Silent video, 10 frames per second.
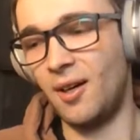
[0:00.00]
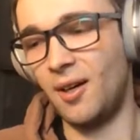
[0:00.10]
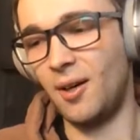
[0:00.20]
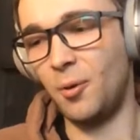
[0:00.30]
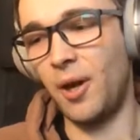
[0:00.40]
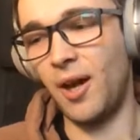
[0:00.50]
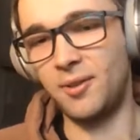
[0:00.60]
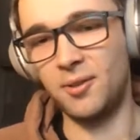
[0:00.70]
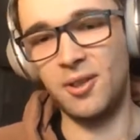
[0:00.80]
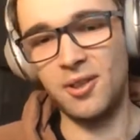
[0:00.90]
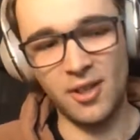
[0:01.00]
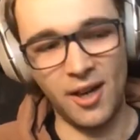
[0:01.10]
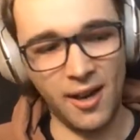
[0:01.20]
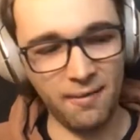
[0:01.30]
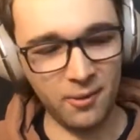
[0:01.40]
we had to teach
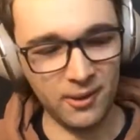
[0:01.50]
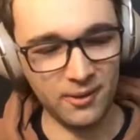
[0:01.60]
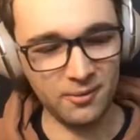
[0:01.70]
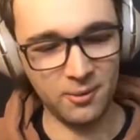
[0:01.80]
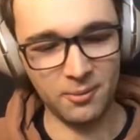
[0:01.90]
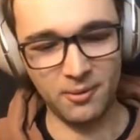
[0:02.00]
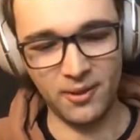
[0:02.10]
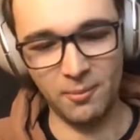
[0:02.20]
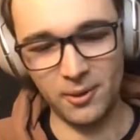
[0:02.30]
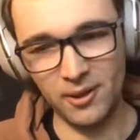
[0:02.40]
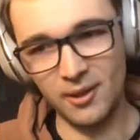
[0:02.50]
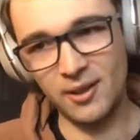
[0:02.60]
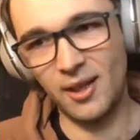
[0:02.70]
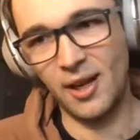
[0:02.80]
everyone from the very beginning.